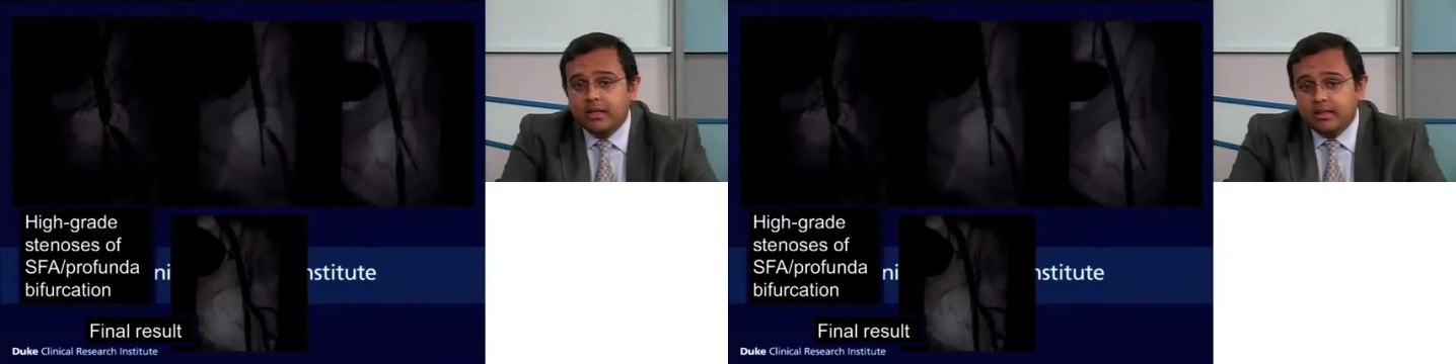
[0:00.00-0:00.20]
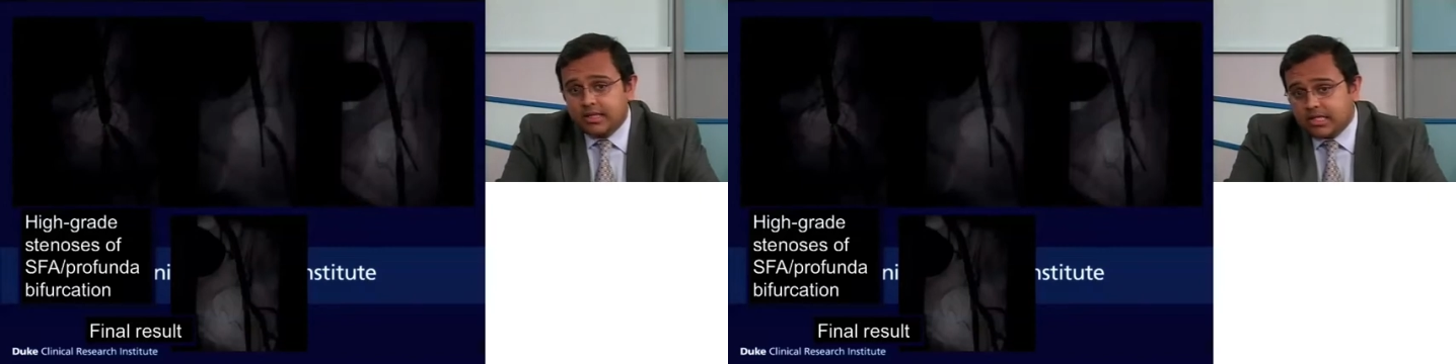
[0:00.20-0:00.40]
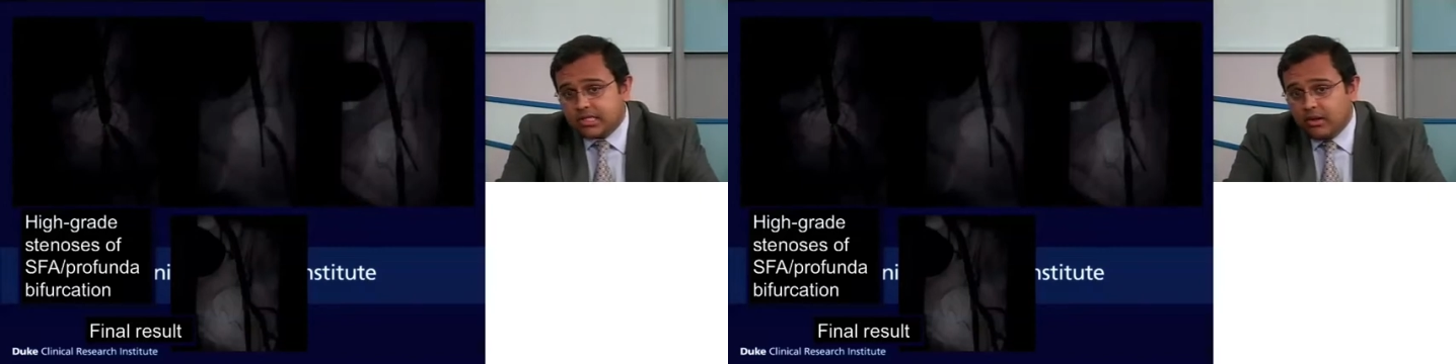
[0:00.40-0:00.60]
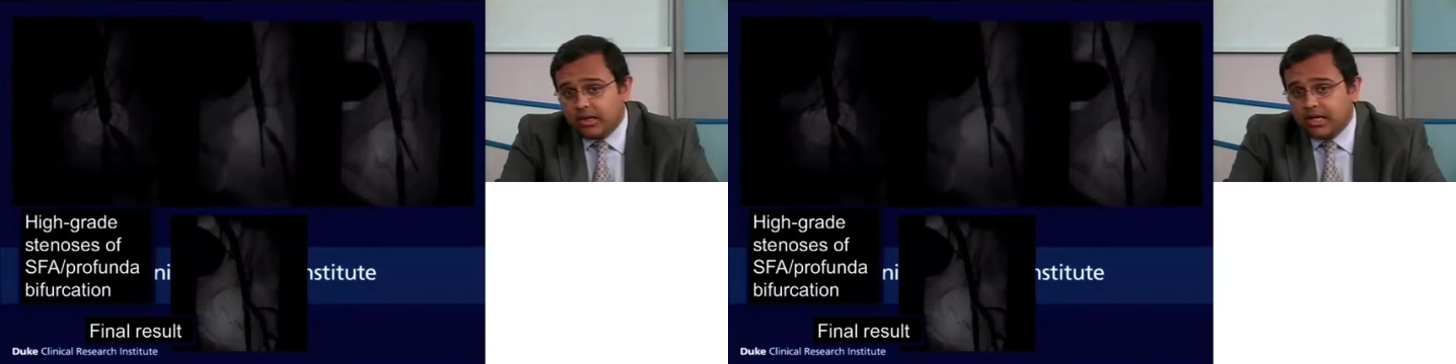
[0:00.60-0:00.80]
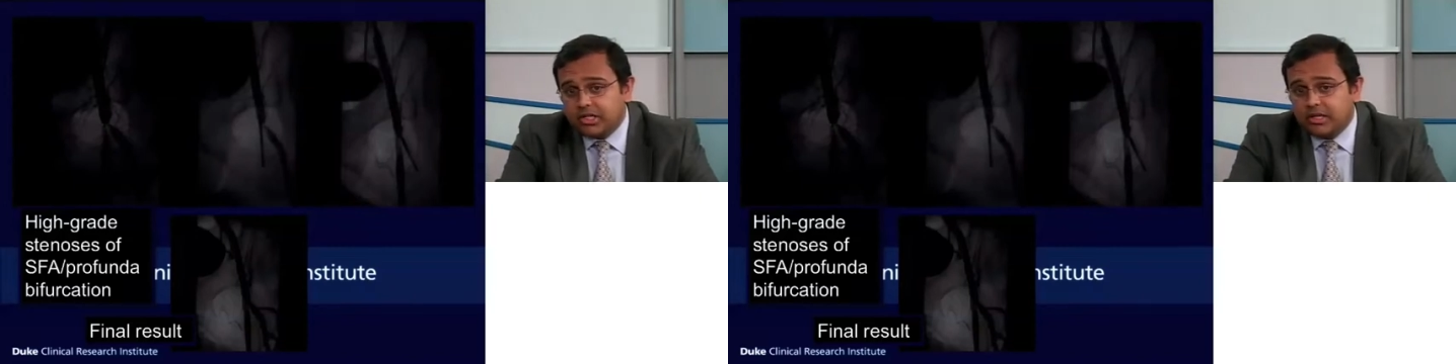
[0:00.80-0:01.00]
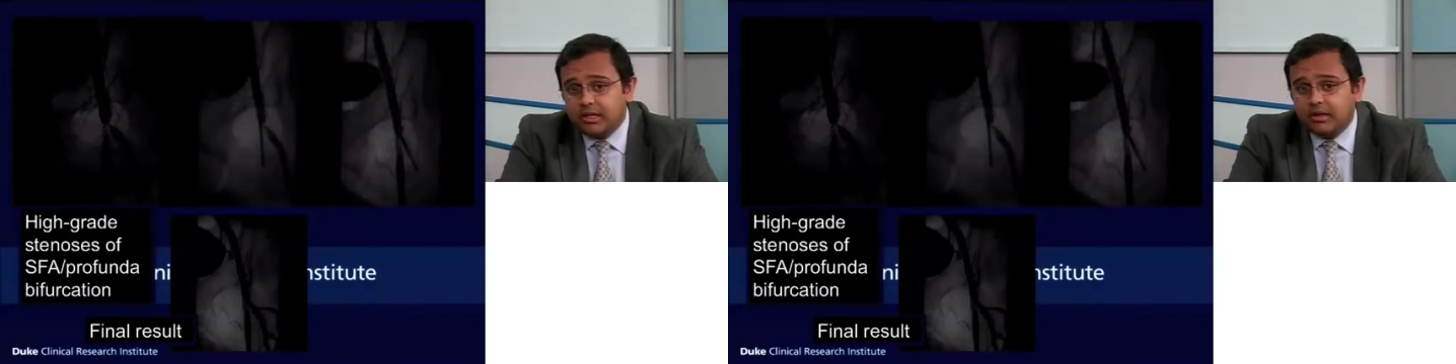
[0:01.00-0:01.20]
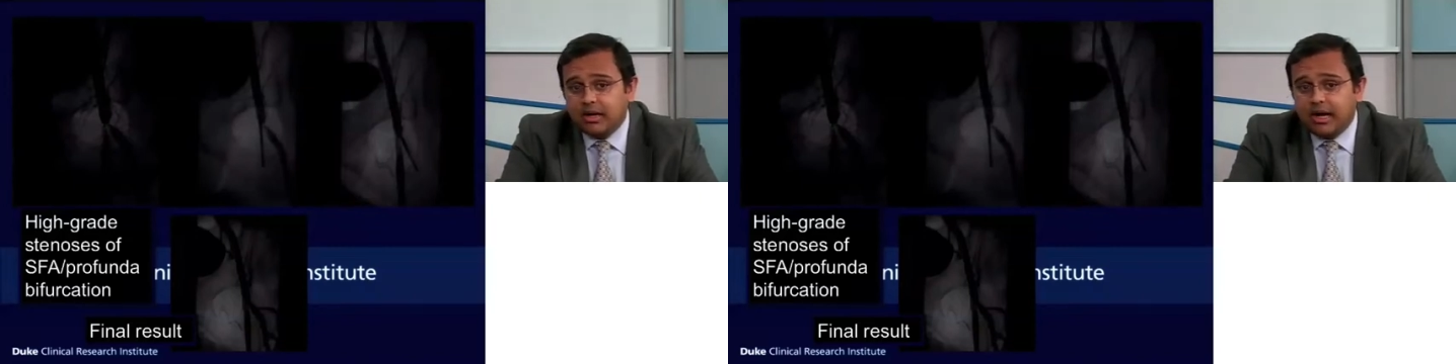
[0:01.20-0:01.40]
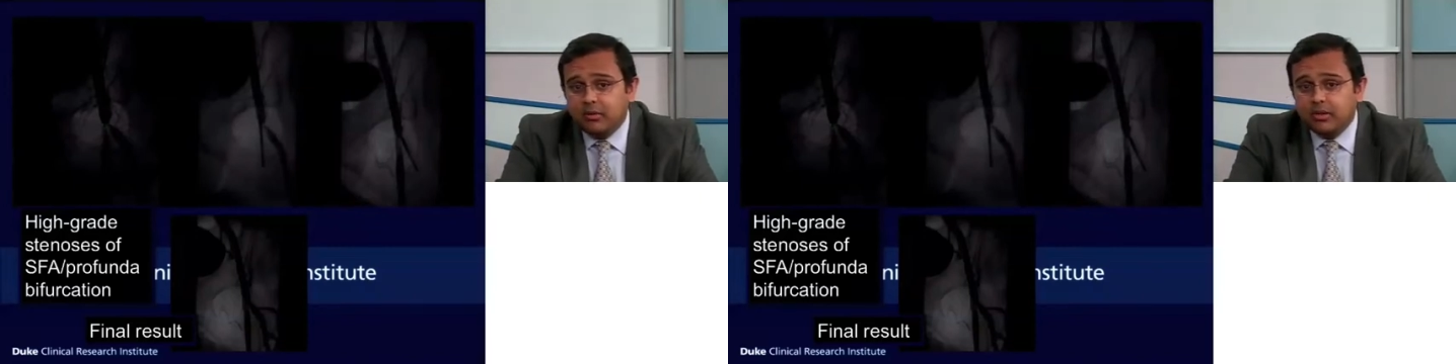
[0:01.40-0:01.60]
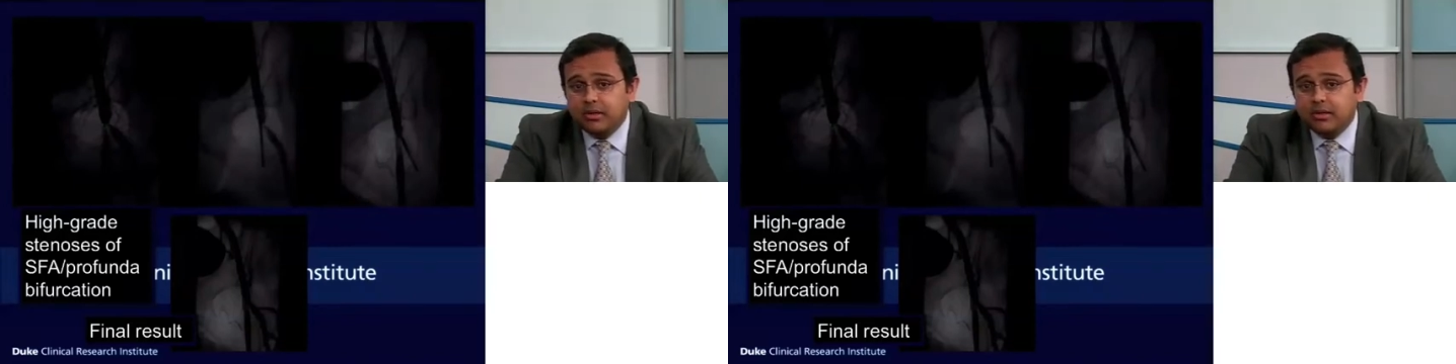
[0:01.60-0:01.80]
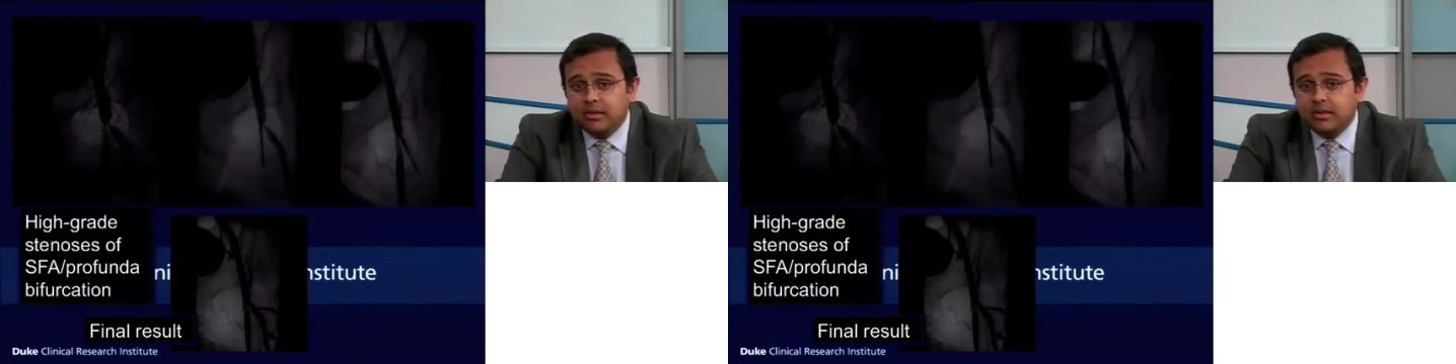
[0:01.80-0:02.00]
This location here, I would,